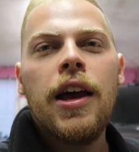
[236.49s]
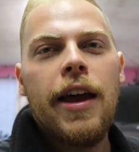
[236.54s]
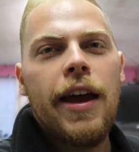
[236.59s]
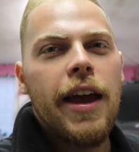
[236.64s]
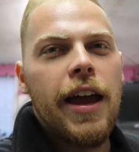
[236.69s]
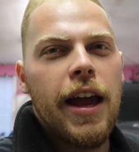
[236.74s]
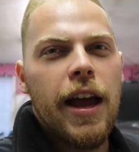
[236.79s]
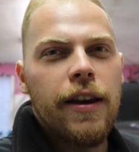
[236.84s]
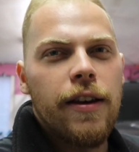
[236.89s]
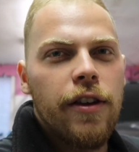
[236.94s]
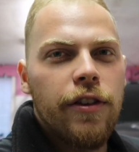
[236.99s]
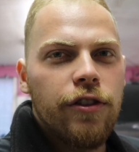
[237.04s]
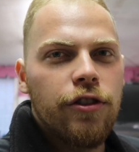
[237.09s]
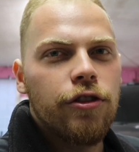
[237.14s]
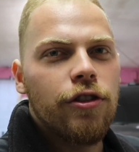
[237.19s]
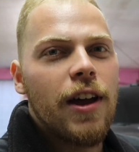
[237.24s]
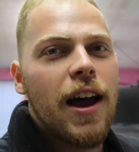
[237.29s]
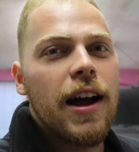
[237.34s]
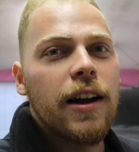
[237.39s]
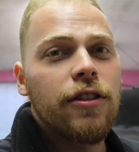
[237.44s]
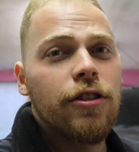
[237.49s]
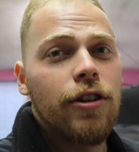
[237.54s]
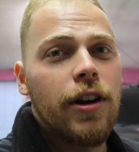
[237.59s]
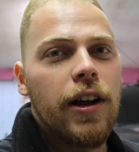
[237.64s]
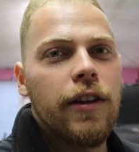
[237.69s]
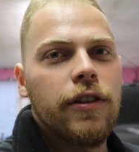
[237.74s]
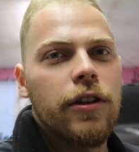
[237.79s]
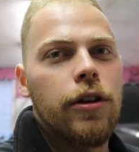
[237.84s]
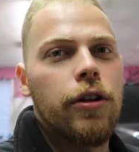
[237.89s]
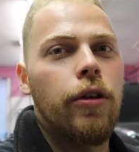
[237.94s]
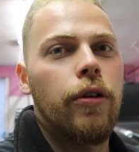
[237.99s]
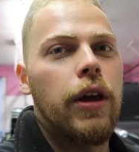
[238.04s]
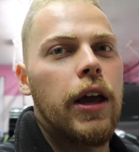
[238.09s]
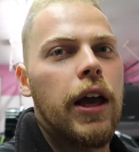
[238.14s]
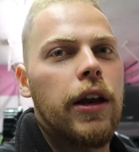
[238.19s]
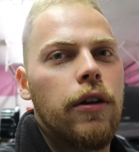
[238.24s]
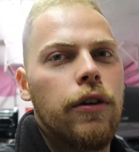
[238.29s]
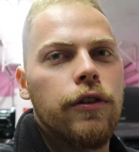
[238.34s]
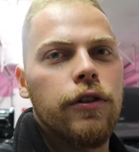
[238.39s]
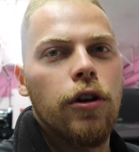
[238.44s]
and this stock trans can only
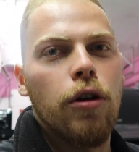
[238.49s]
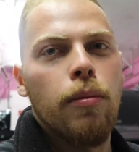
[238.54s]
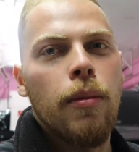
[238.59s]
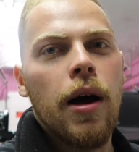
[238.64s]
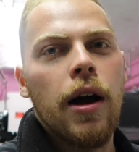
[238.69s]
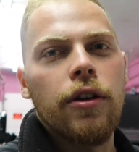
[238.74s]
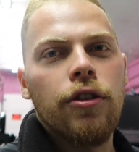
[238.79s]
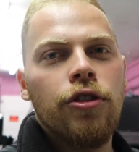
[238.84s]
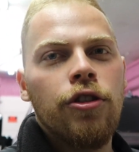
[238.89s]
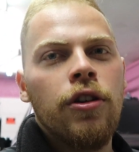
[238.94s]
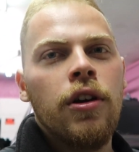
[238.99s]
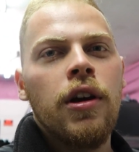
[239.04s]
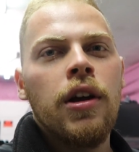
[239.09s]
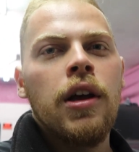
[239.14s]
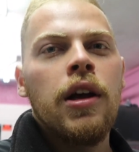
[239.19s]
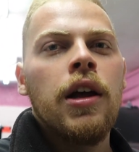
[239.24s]
handle so much.